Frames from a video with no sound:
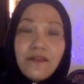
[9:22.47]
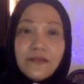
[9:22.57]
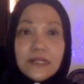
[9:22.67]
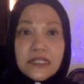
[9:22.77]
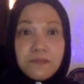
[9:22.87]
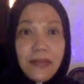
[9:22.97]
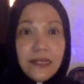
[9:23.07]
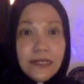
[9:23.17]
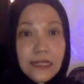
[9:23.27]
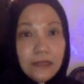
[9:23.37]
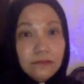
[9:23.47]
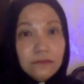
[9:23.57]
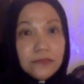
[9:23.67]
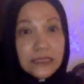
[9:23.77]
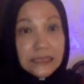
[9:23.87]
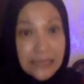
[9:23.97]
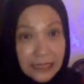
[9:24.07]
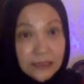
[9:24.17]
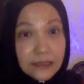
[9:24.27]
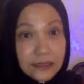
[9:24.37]
after spending the
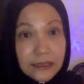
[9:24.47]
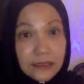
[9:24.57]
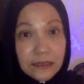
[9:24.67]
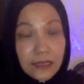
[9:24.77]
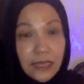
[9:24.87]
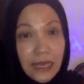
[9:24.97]
younger